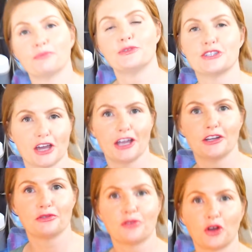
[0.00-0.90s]

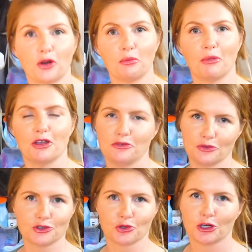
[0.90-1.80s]
designed for my
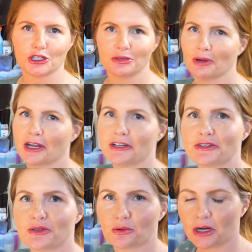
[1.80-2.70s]
food storage in mind.
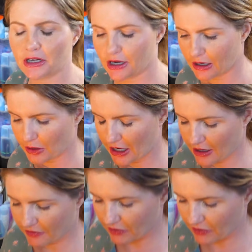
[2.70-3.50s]
So right now I have